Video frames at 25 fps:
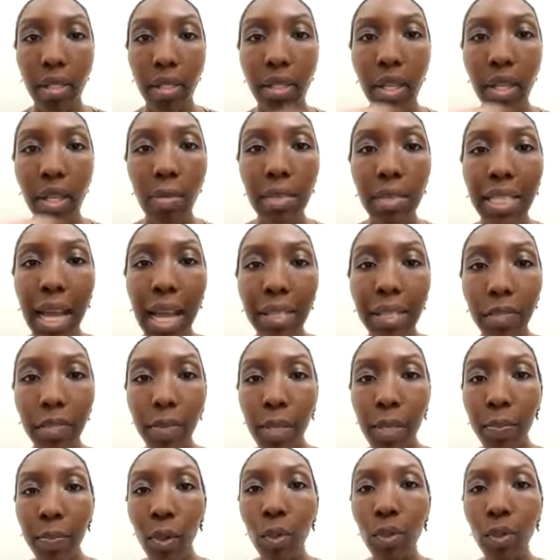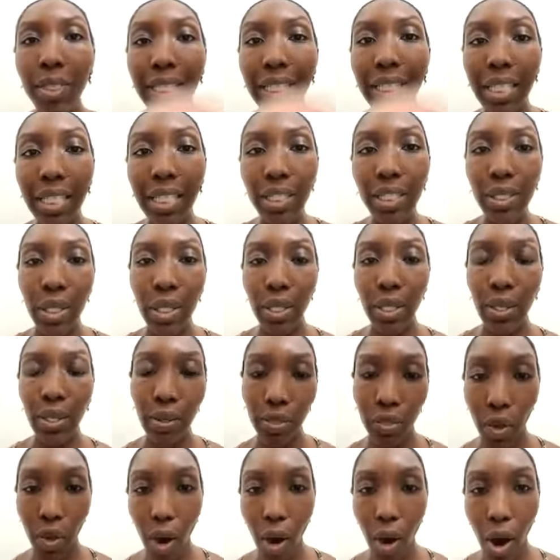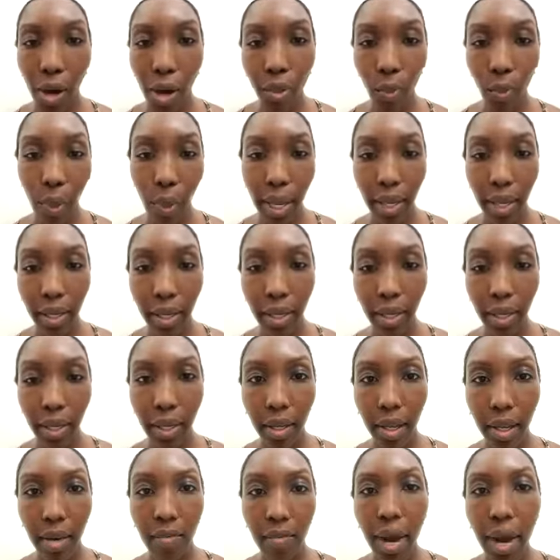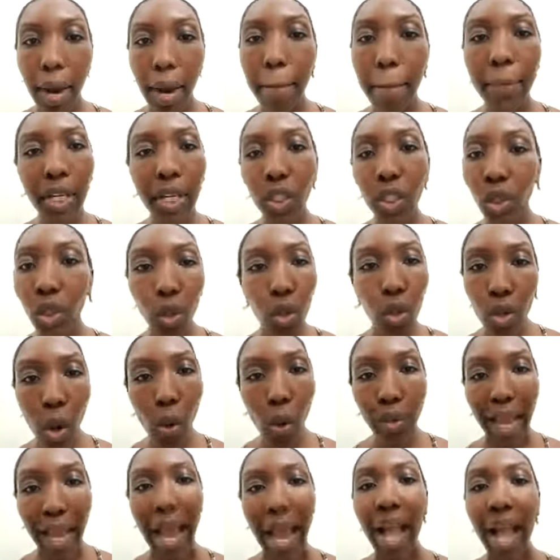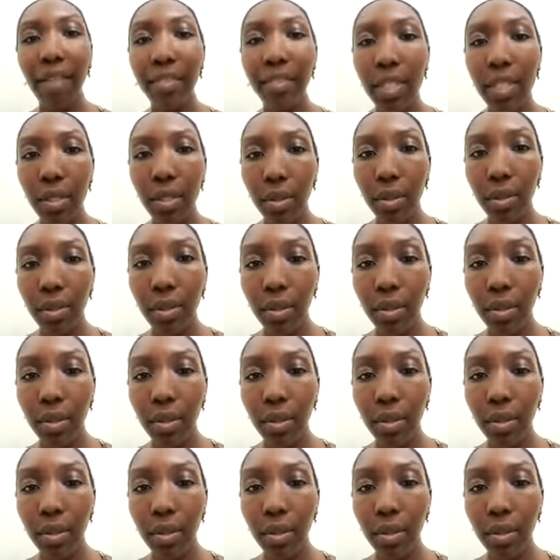Sometimes people need to learn the hard way, right? But you don't have to.